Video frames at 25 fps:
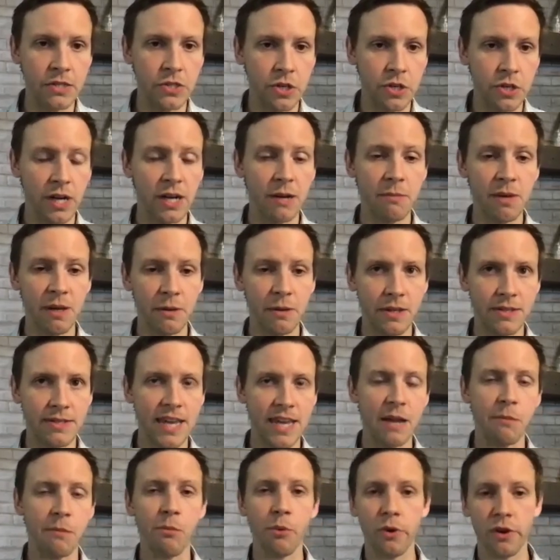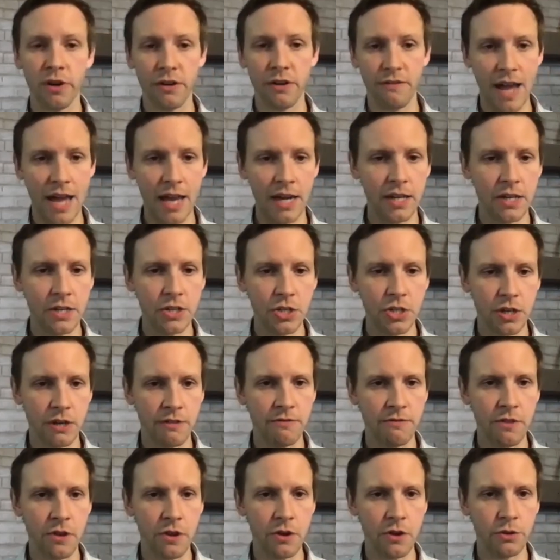you're going to be able to take more advantage
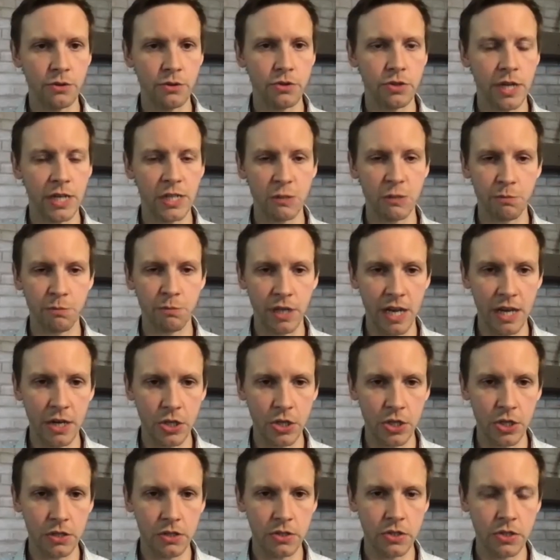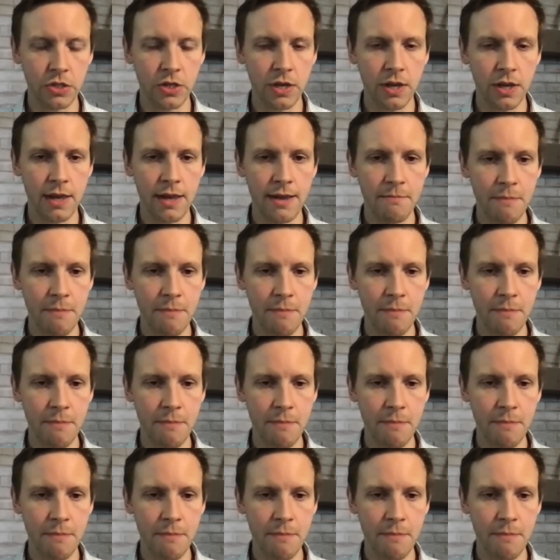of those explanations,